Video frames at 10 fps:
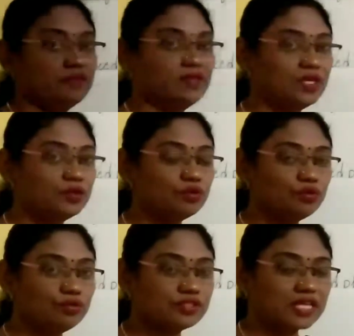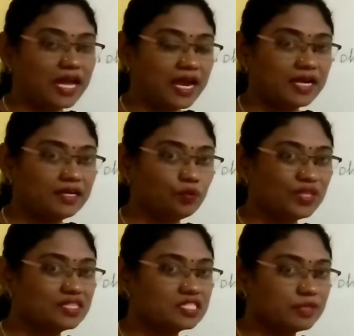we will use at
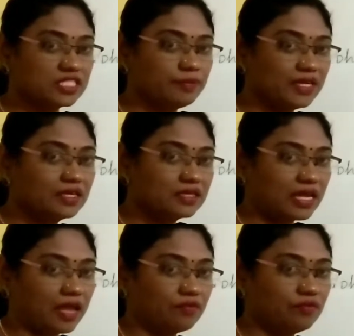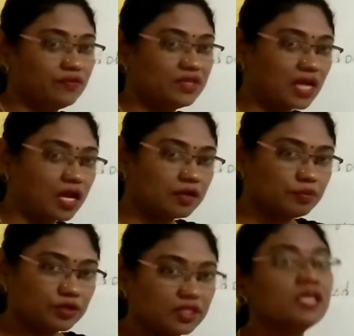with specific time. When we talk
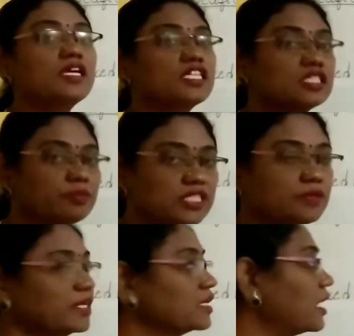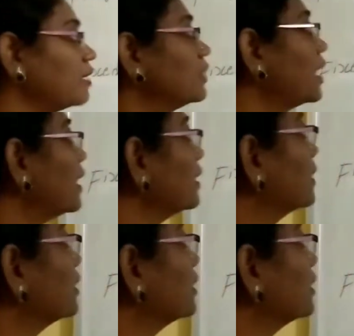about the specific time, like